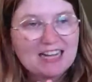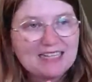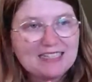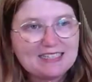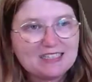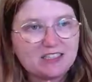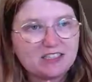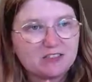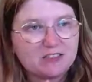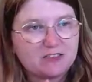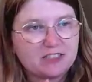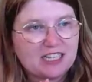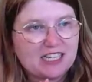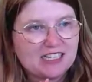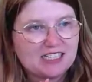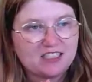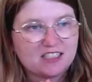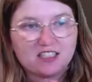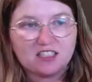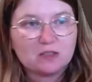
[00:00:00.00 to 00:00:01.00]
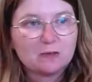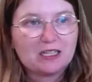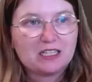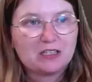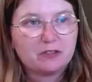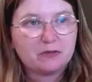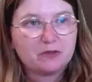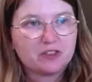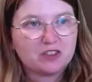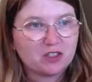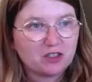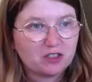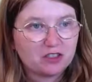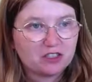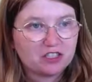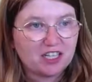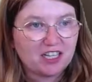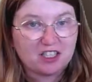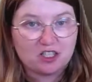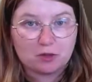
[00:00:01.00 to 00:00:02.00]
sort of change. Doesn't matter if it's good
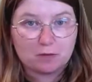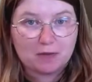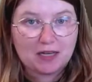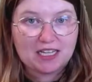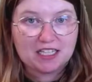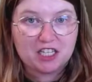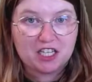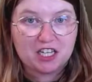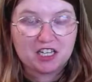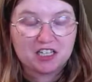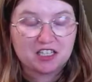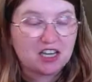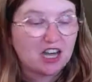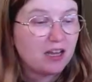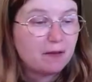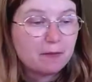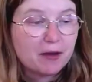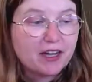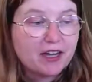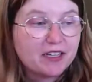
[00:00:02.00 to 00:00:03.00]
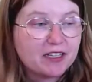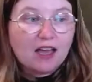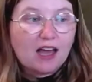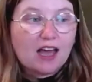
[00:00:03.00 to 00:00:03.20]
change or bad change. I might